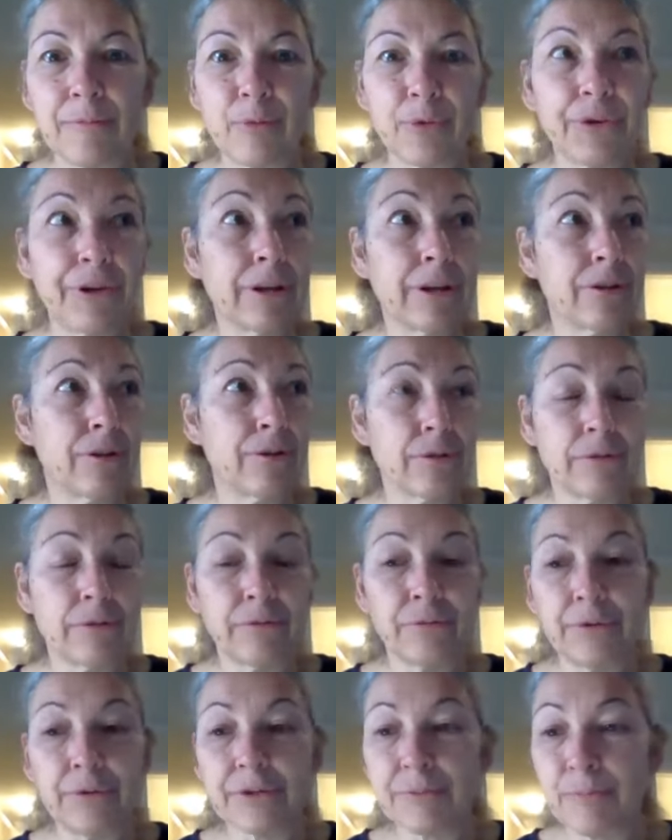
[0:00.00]
We'll take another
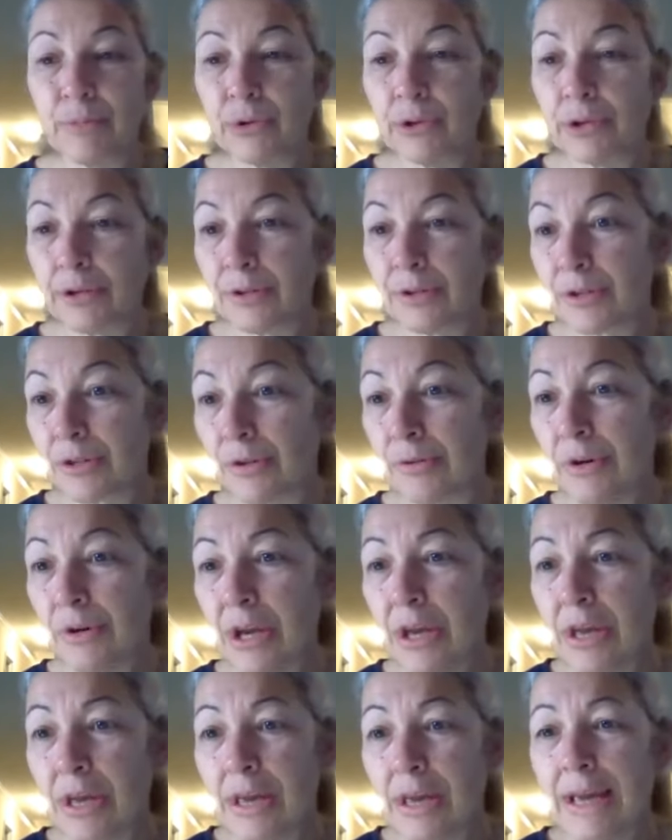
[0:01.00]
load this morning. So
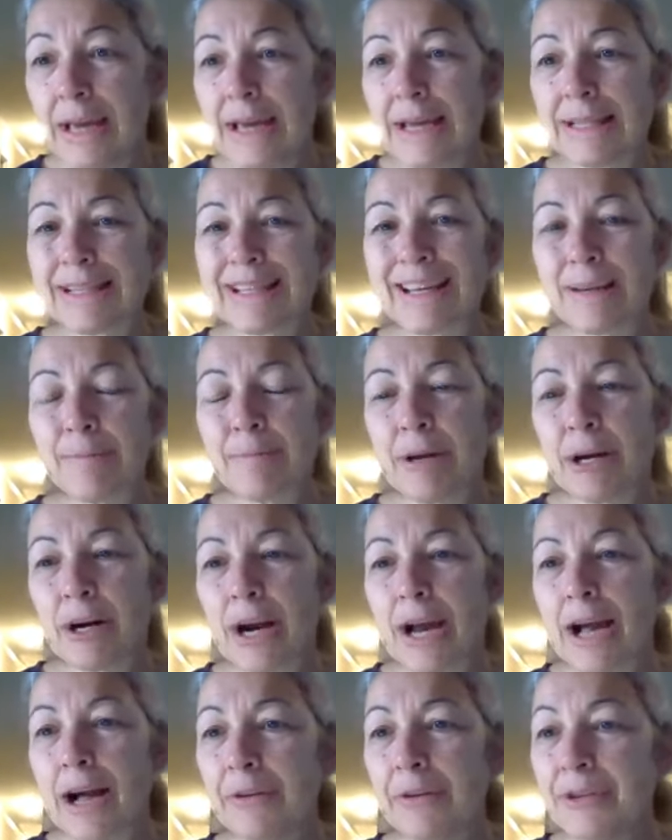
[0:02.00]
it's getting better.
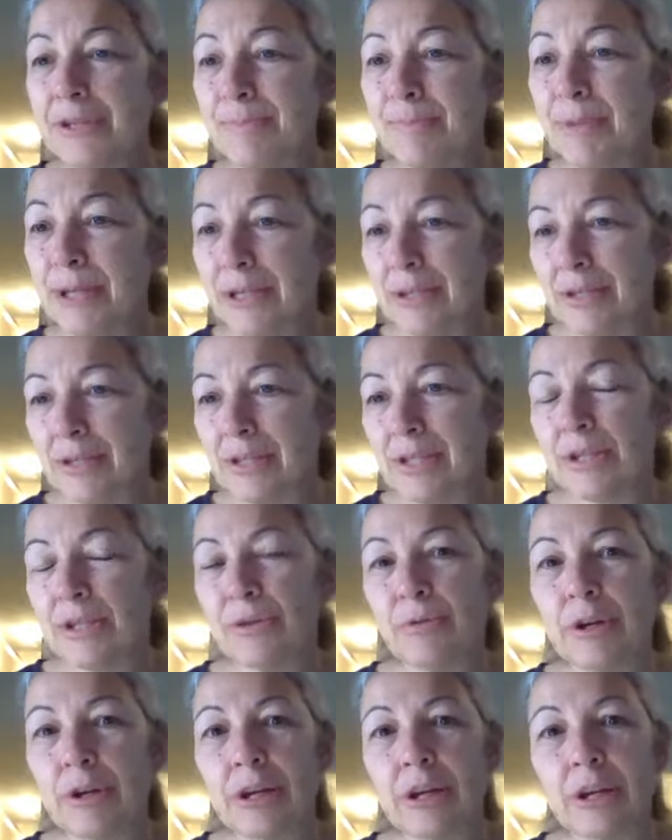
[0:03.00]
How is Mittens
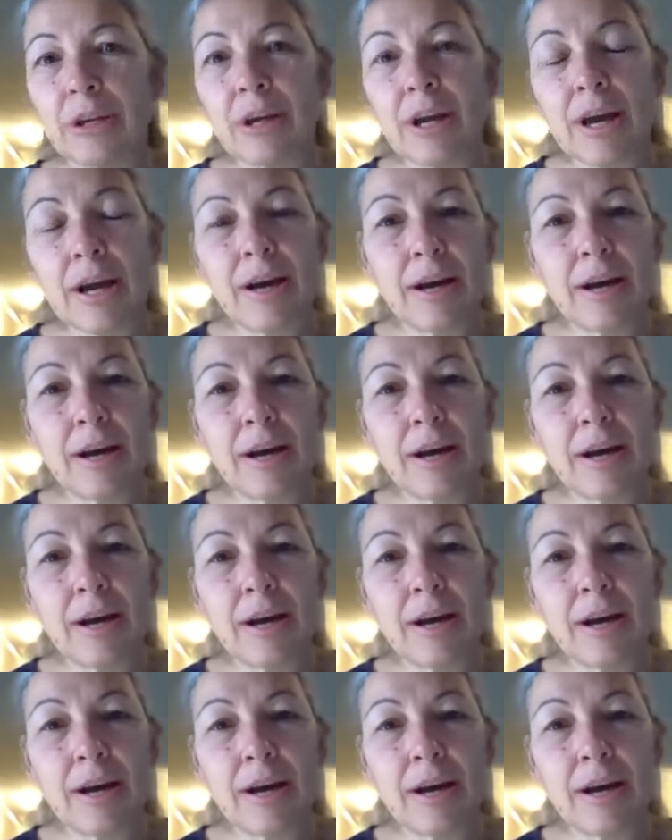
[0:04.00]
doing?